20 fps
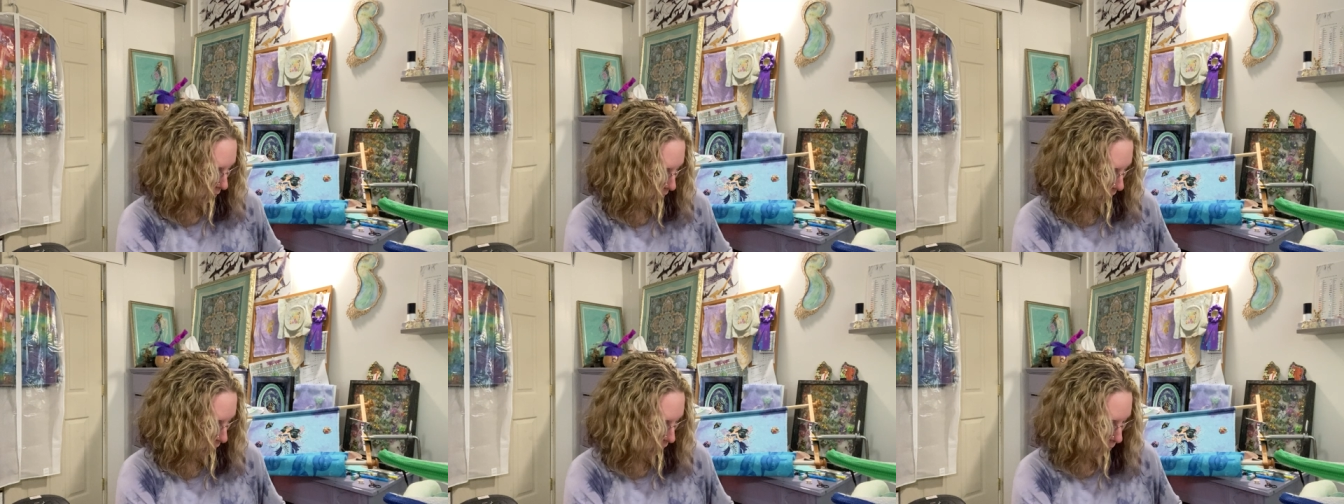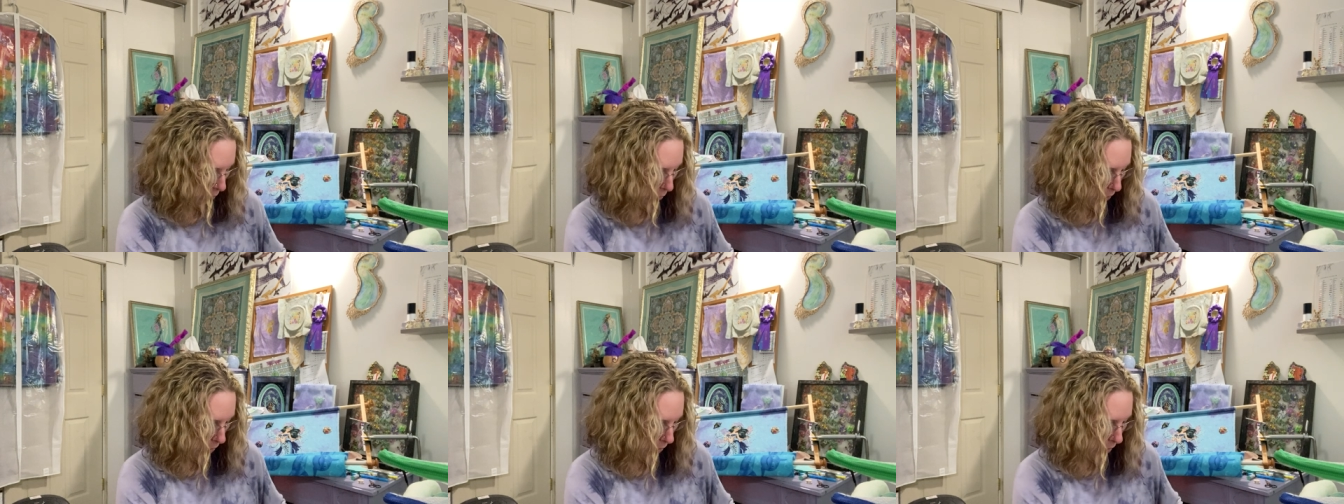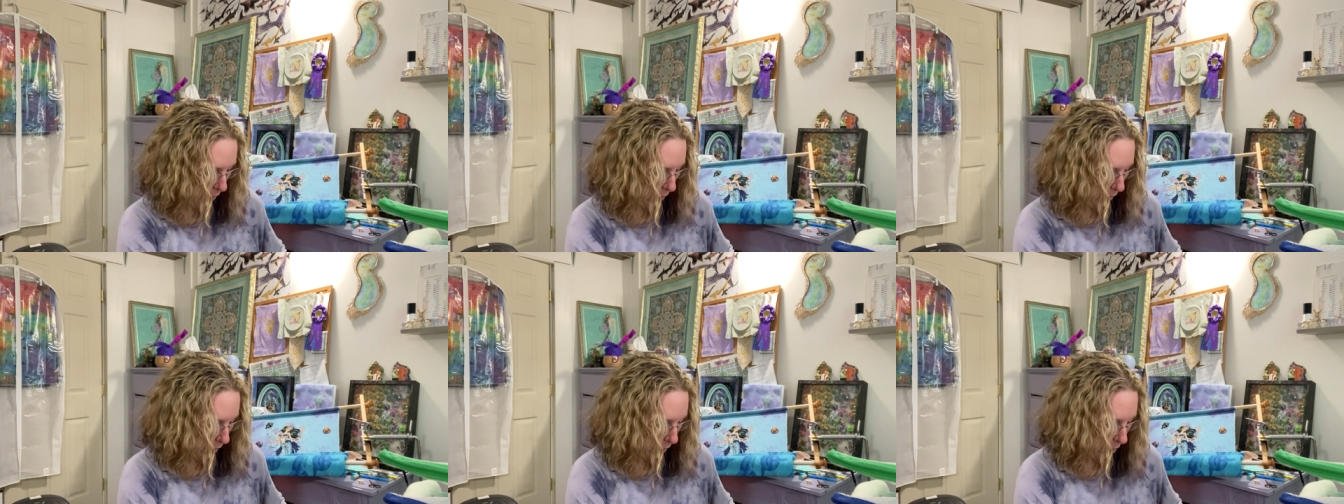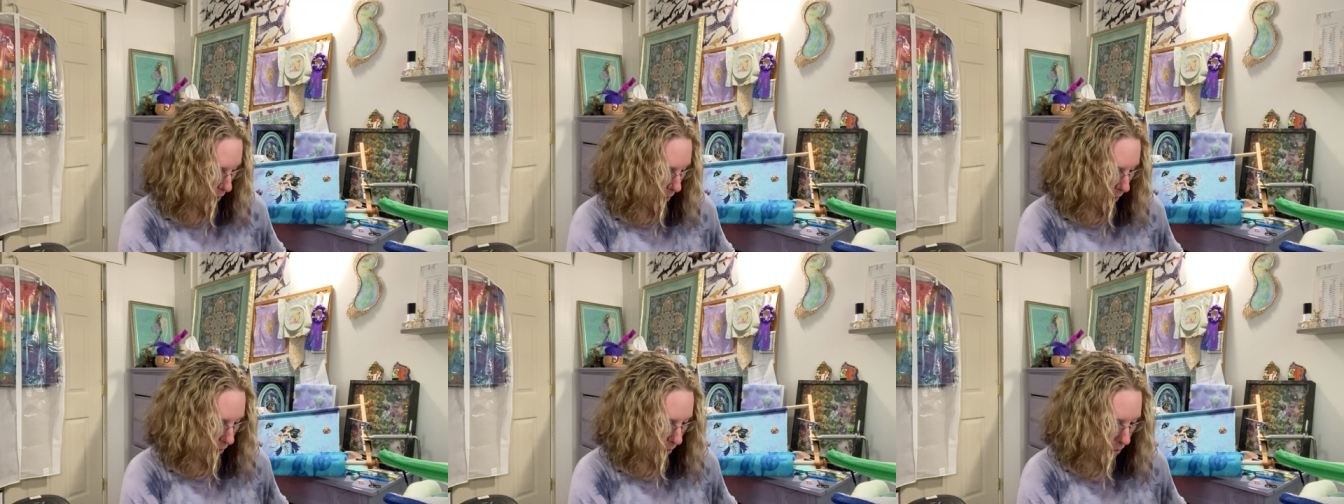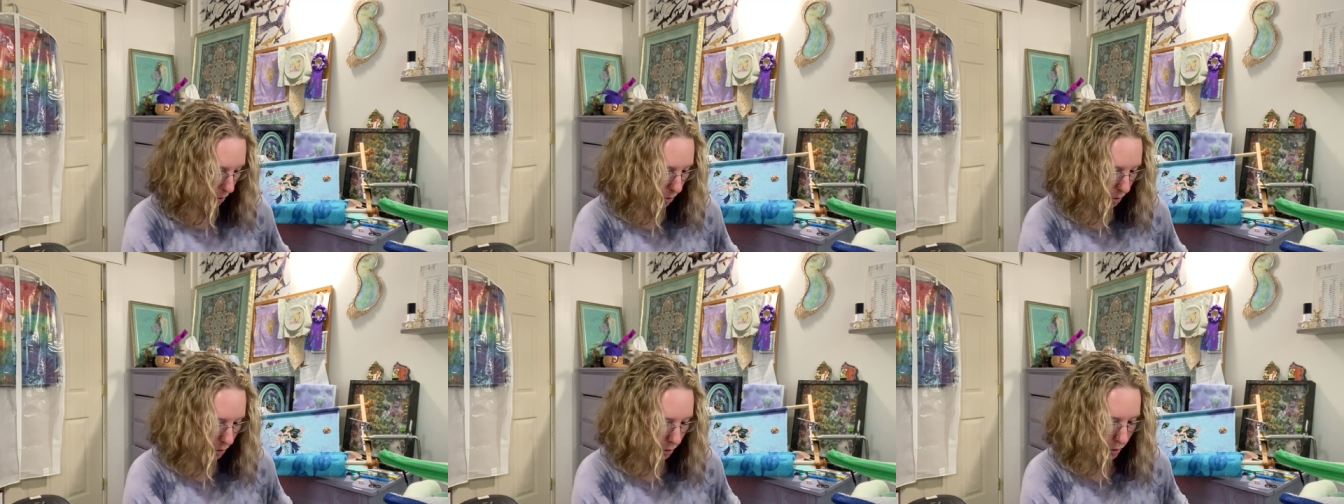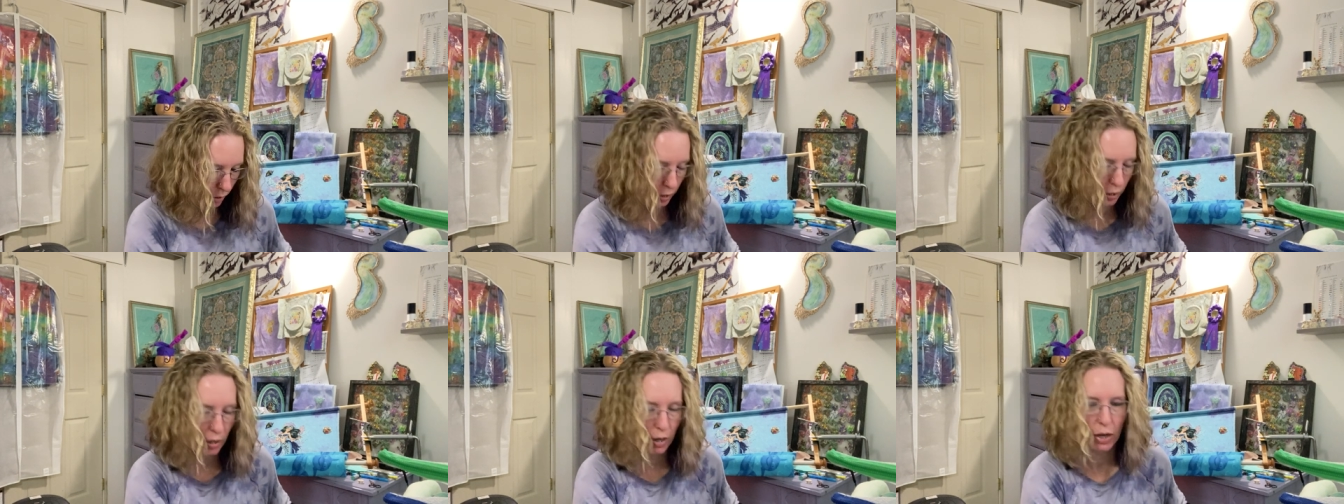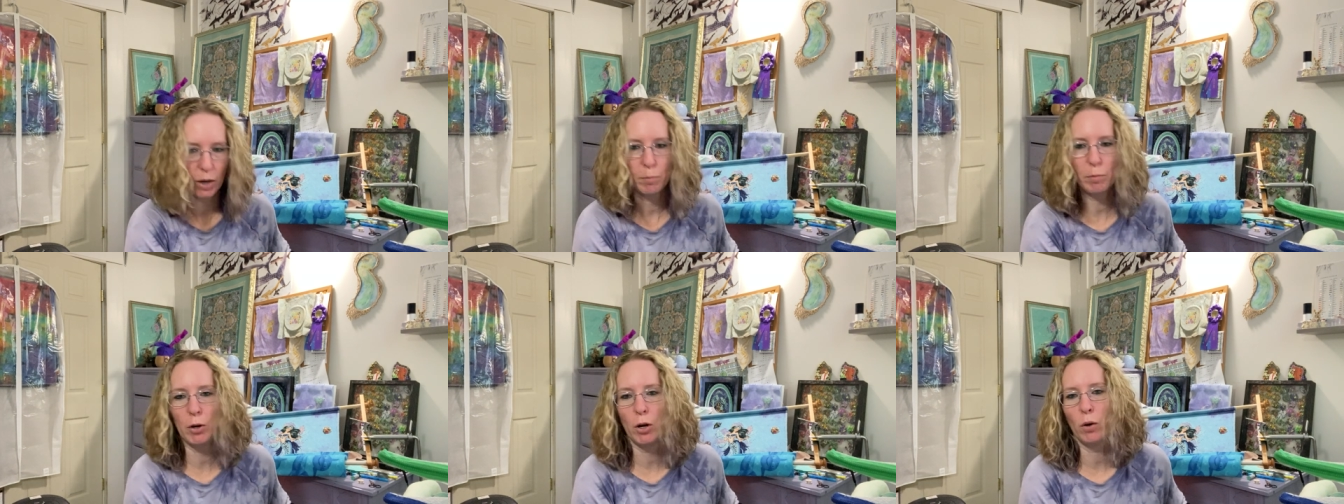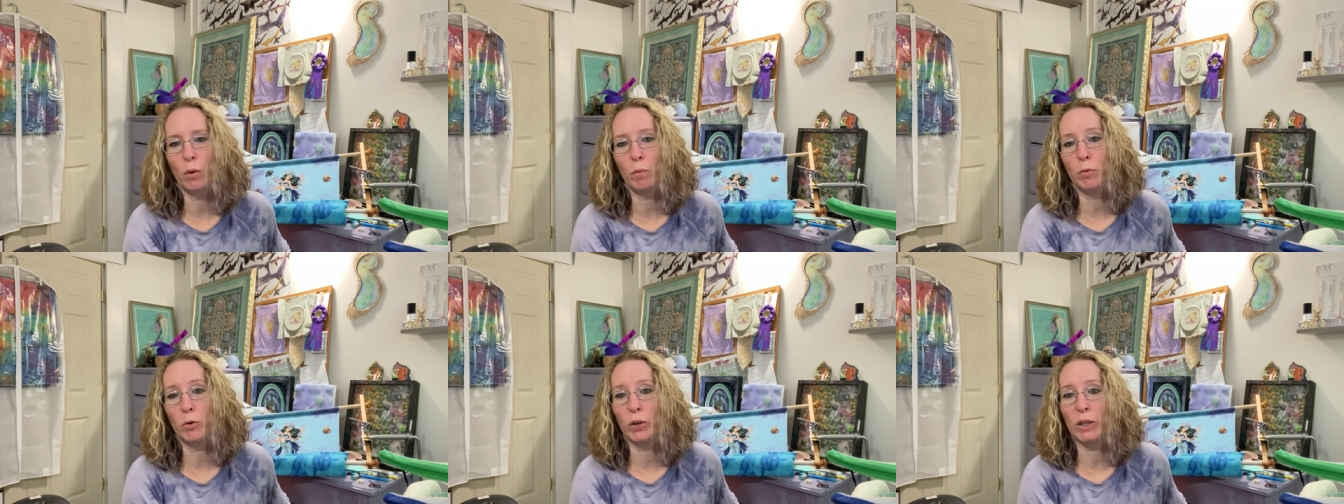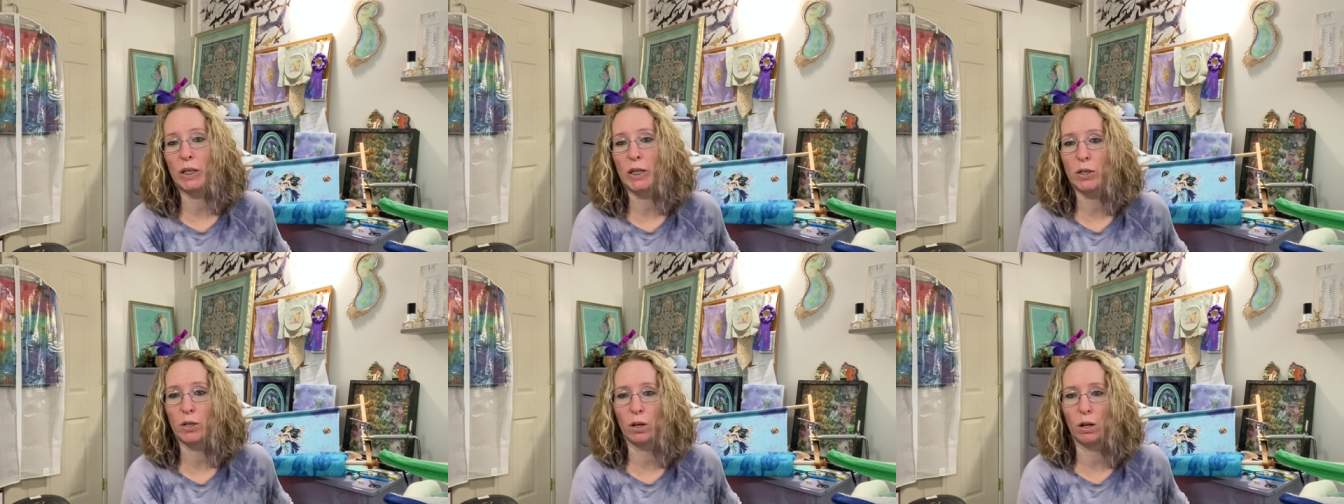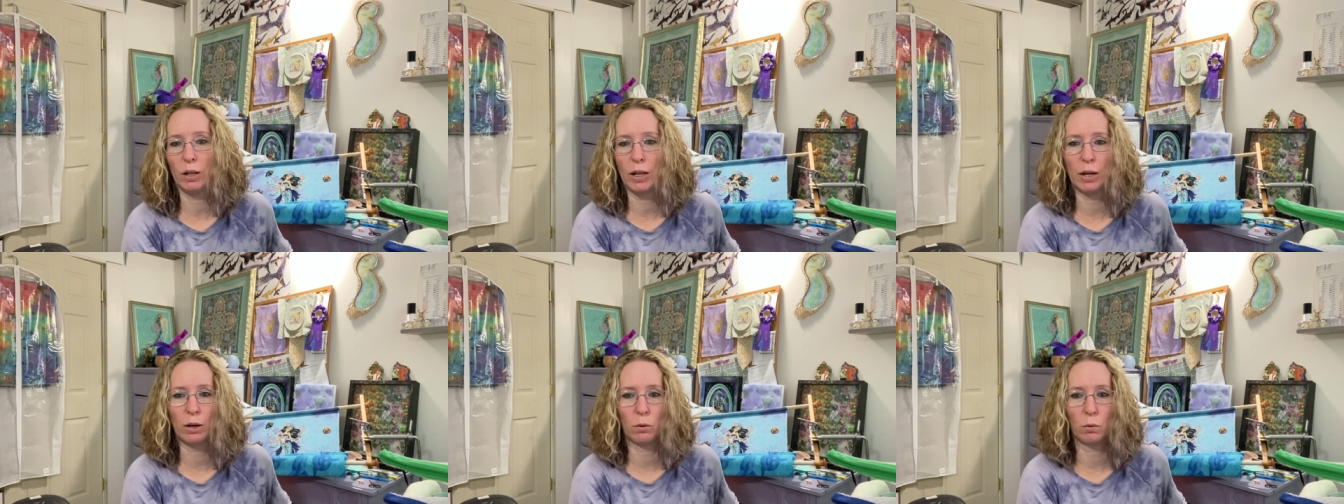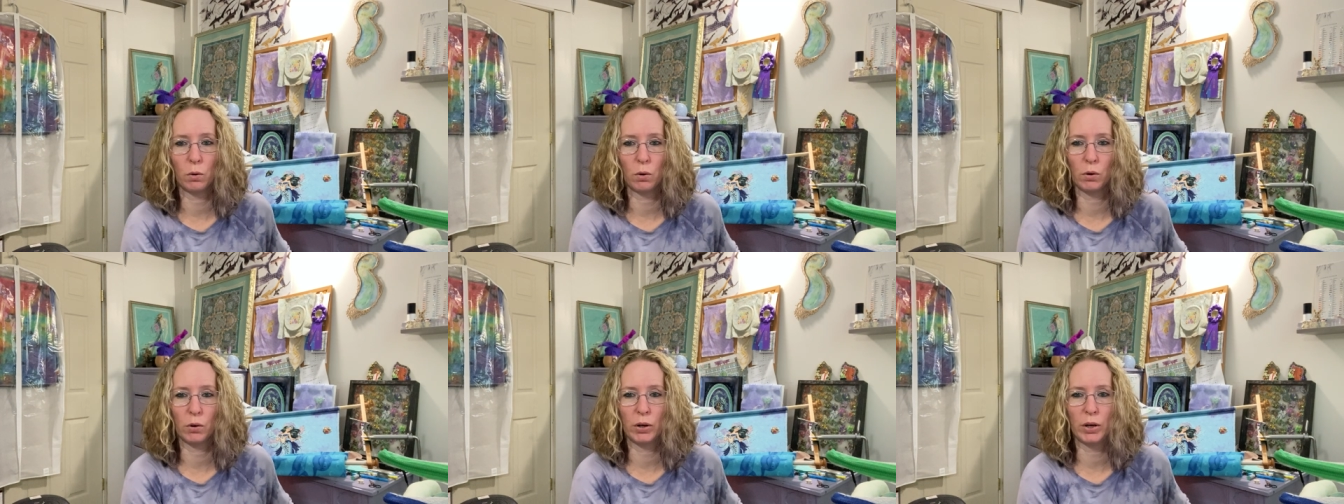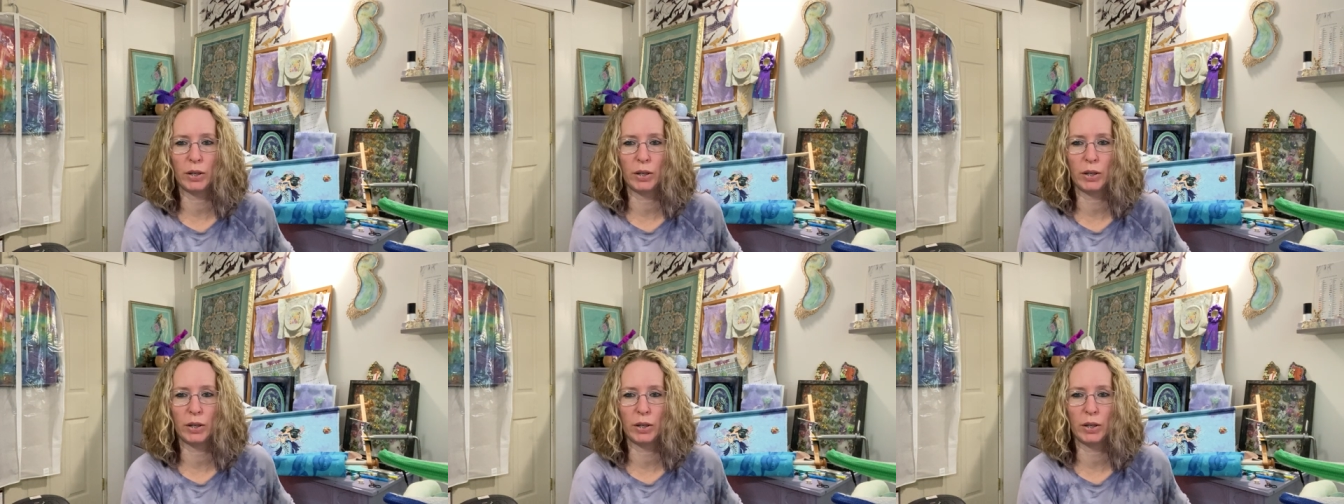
All righty. I know I'm doing these all out of order.